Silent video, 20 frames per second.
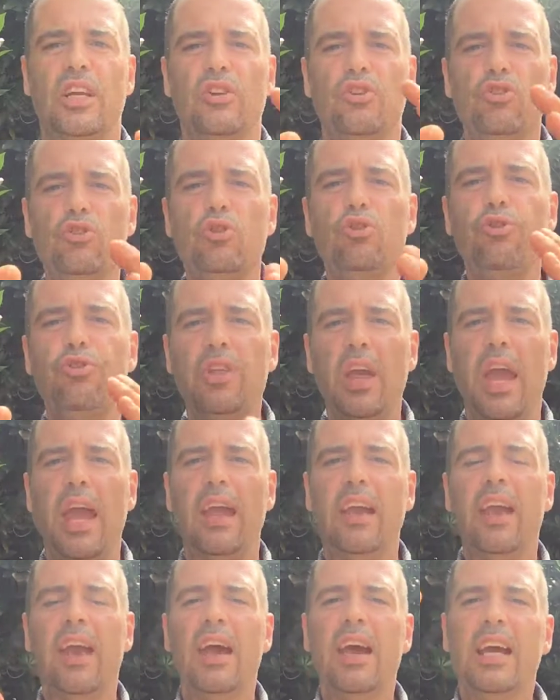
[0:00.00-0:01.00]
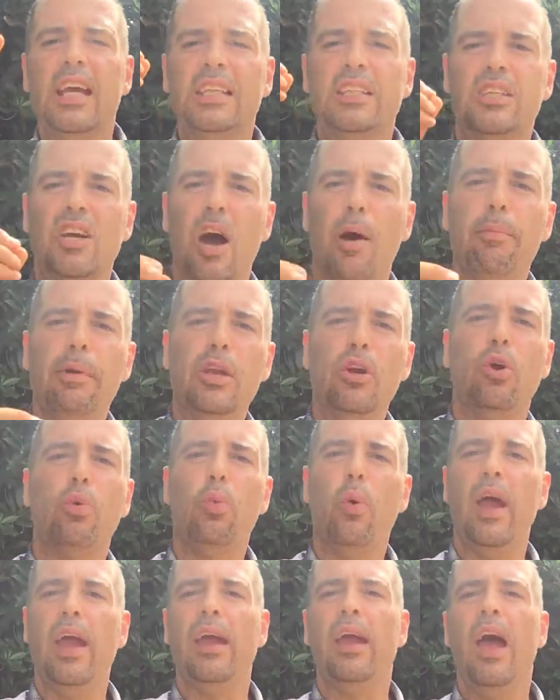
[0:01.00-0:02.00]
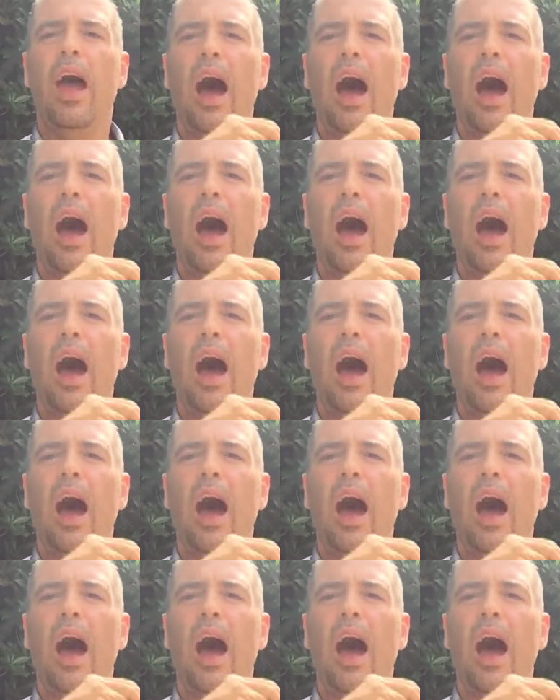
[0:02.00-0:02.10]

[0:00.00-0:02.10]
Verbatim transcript: new thing is coming your way.